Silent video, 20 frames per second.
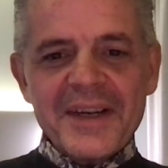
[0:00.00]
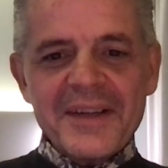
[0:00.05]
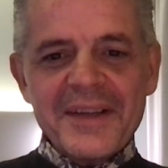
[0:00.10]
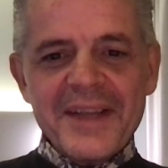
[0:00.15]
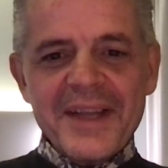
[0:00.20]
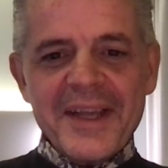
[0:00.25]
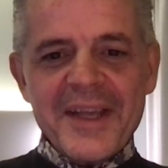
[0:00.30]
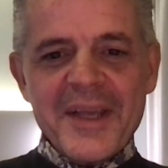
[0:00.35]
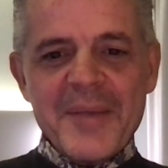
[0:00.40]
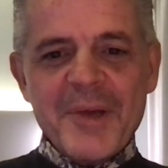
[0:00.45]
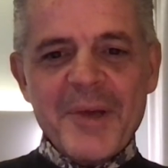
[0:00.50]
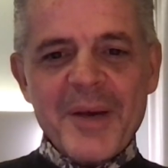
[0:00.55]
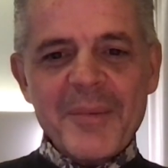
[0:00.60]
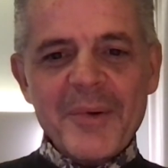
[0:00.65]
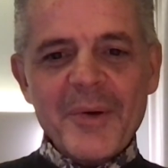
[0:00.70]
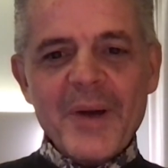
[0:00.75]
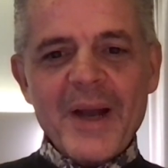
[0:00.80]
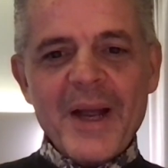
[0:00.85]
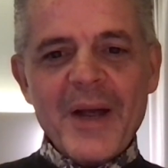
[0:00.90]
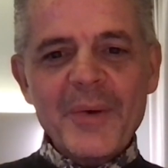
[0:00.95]
they keep coming
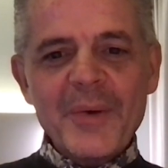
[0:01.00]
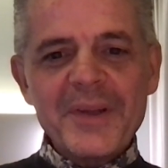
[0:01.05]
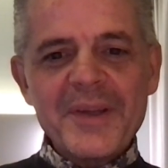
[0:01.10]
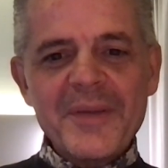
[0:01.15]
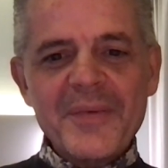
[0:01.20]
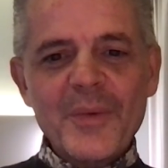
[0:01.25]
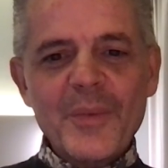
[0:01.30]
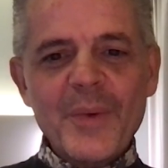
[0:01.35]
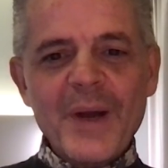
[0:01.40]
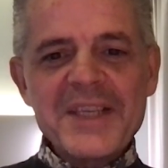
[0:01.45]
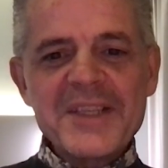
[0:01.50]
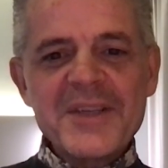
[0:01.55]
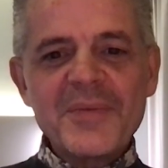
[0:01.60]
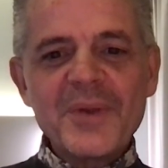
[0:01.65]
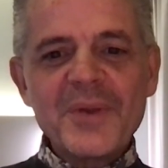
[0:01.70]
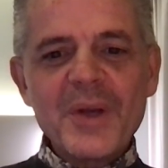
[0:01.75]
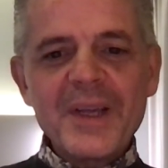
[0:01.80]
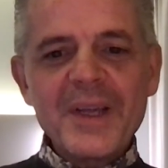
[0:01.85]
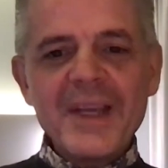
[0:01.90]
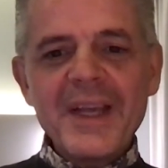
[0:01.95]
around with different ways of
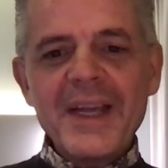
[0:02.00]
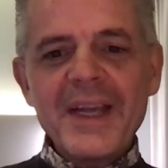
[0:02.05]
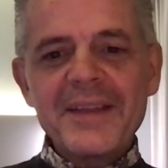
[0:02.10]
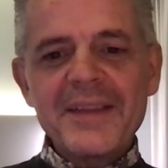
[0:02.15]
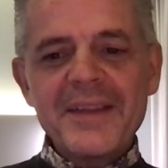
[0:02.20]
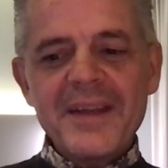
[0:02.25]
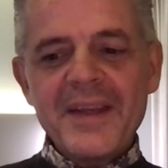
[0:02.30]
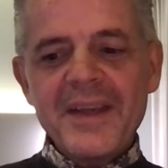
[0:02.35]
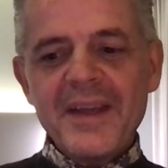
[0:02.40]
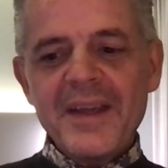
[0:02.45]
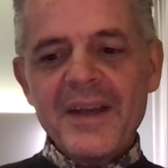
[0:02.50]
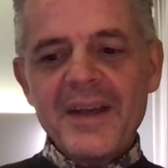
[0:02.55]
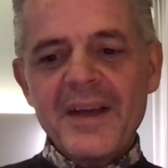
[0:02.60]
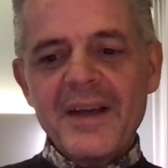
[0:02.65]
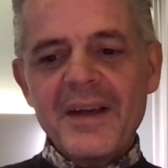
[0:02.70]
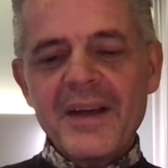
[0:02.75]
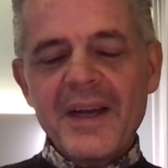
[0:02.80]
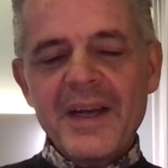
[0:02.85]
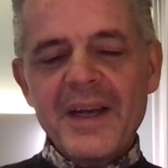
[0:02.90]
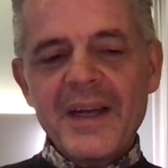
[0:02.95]
looking at the,
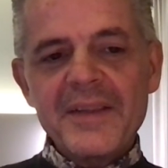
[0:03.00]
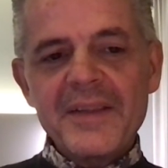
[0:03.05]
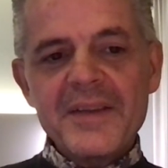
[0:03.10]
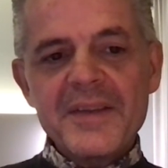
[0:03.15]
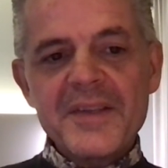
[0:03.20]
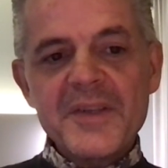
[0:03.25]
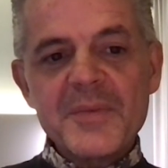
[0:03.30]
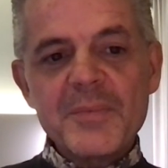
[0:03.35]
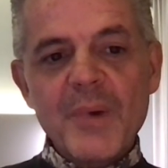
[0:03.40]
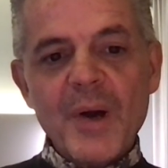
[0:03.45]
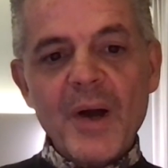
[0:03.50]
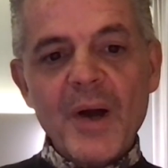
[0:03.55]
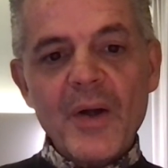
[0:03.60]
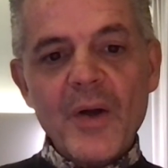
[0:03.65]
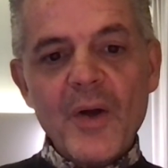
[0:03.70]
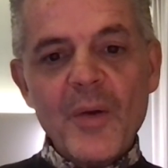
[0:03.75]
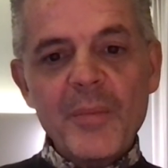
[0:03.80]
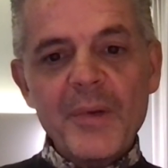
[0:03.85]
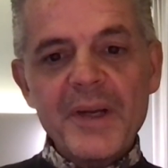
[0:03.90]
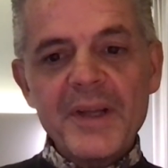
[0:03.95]
uh, at the smart
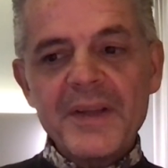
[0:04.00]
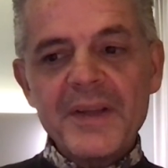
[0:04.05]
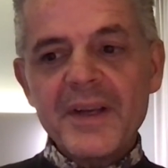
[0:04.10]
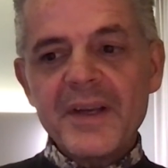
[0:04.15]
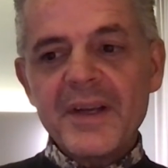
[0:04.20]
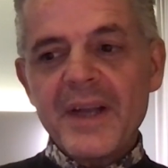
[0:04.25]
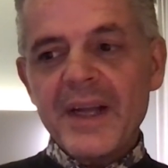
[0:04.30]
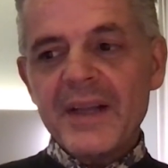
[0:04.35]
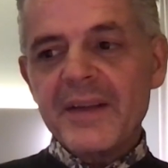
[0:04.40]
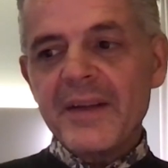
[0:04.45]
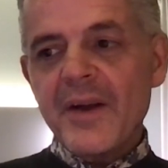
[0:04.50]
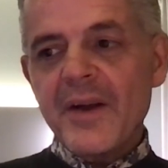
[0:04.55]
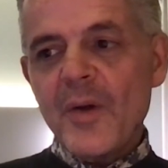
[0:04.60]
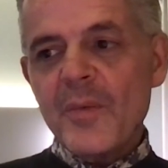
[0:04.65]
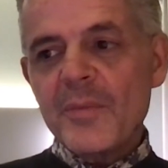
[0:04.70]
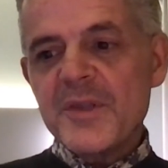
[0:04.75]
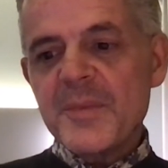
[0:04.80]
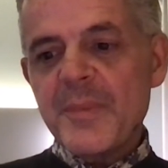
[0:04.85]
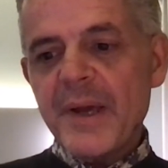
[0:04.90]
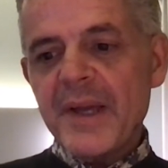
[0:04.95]
home and at the connected
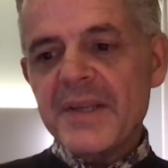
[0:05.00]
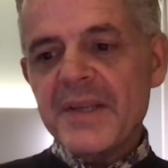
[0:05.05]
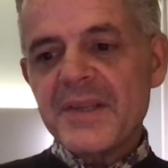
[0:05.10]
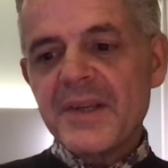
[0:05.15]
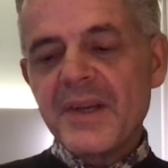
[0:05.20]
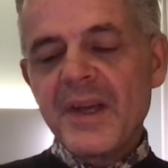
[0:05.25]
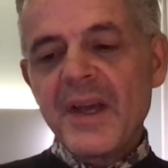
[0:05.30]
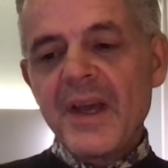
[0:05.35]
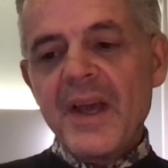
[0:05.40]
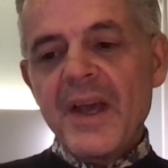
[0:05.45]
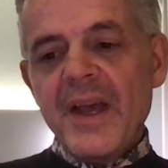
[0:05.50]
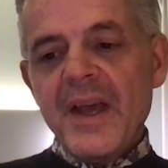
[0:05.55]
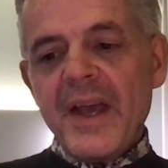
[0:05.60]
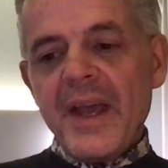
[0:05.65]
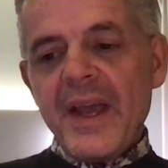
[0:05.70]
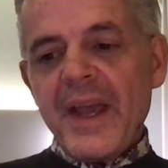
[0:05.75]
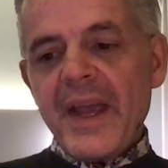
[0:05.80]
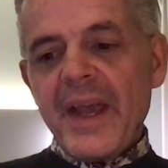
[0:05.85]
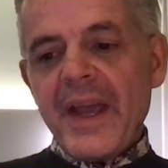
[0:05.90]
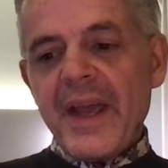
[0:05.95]
home space.
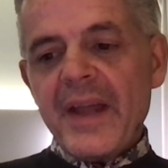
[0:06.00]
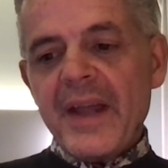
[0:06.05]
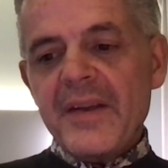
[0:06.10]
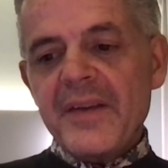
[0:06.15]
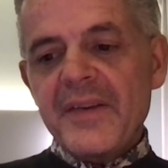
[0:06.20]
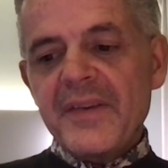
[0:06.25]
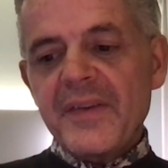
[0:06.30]
And